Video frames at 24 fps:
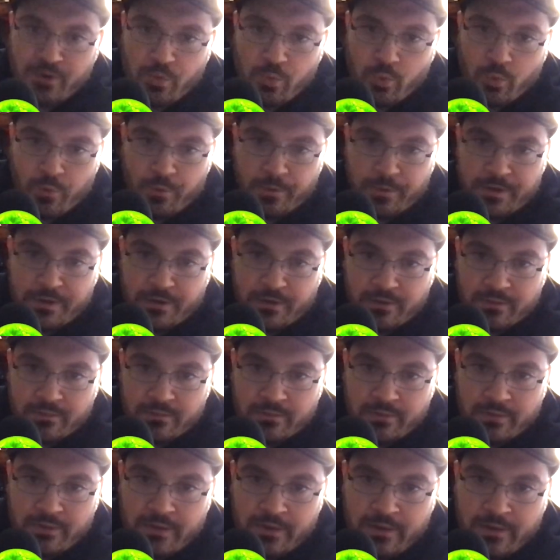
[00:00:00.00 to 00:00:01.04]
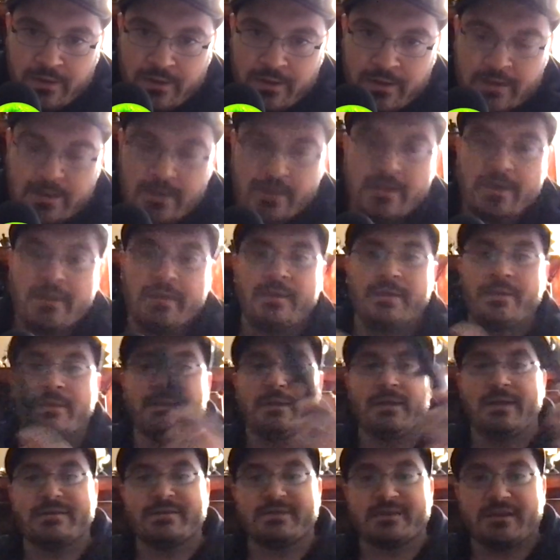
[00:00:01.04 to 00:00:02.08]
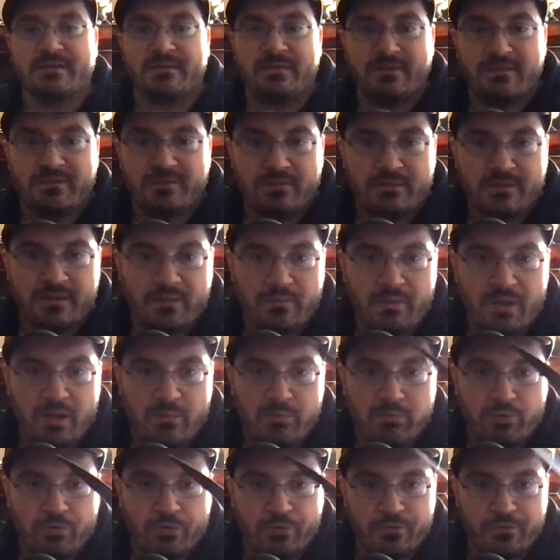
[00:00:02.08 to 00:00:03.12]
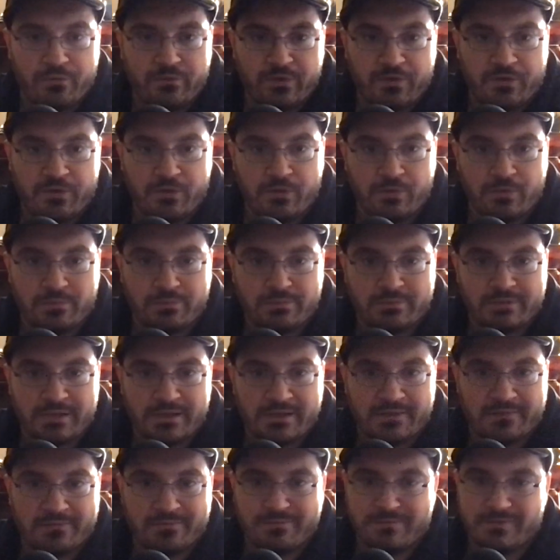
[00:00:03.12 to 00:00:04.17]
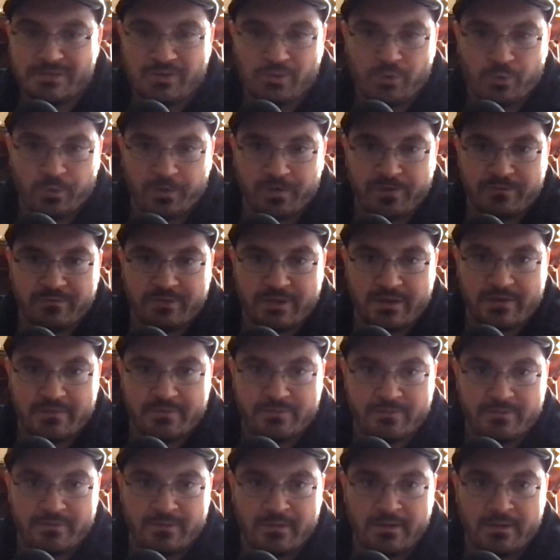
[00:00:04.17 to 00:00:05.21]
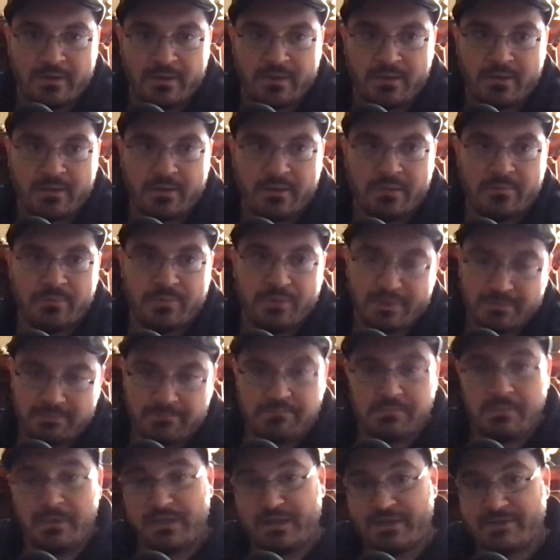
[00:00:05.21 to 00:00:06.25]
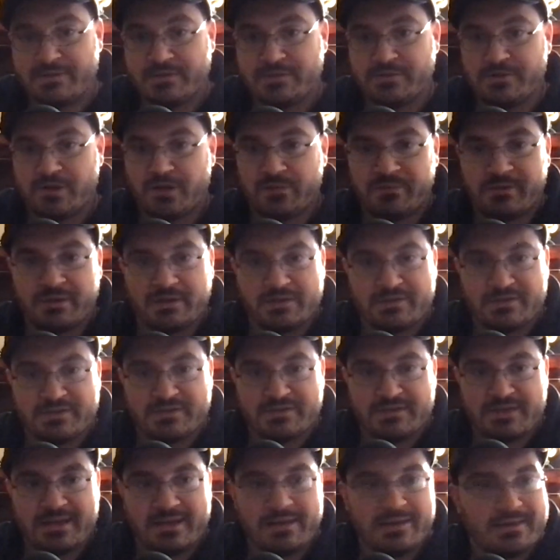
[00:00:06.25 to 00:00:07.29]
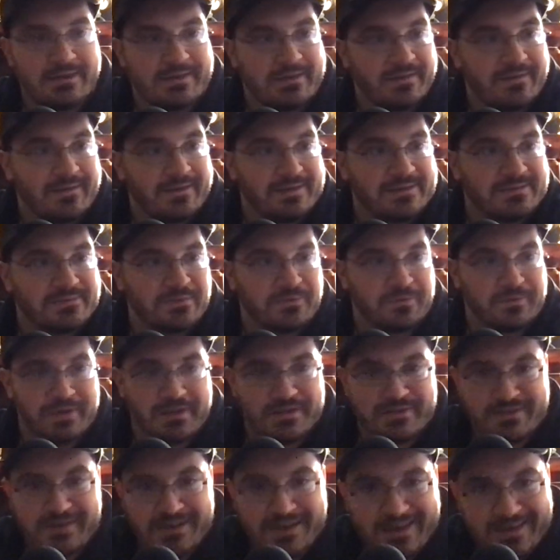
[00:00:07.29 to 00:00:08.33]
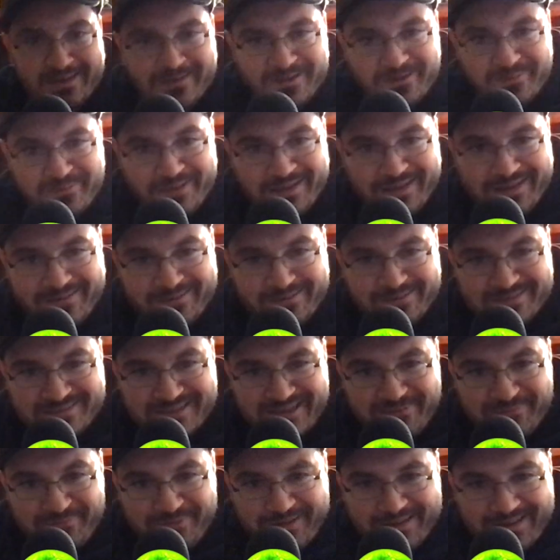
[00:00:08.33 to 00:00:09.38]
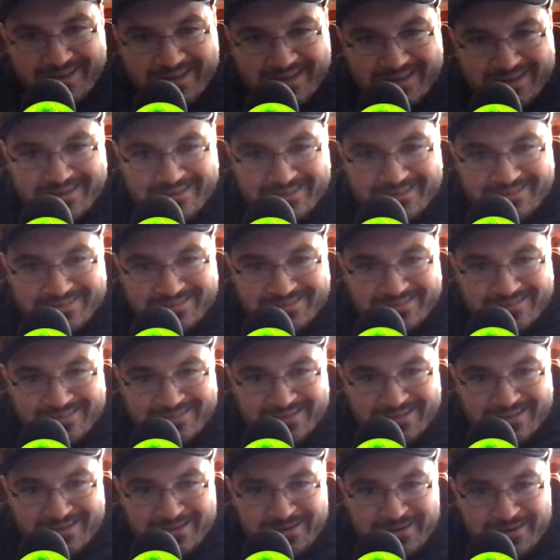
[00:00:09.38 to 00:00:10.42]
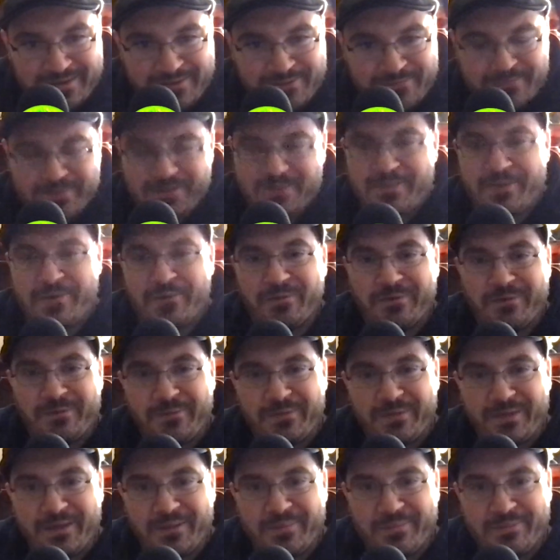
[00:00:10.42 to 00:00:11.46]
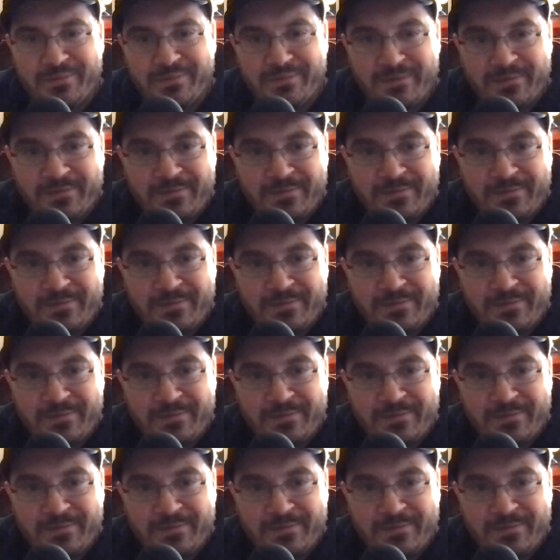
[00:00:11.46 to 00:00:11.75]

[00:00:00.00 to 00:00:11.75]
Warrior. It's like a blue steel kind of decorative knife. But it gets the job done. It's just neat. You know, it has a little ninja head on the back, little samurai head for the belt clip.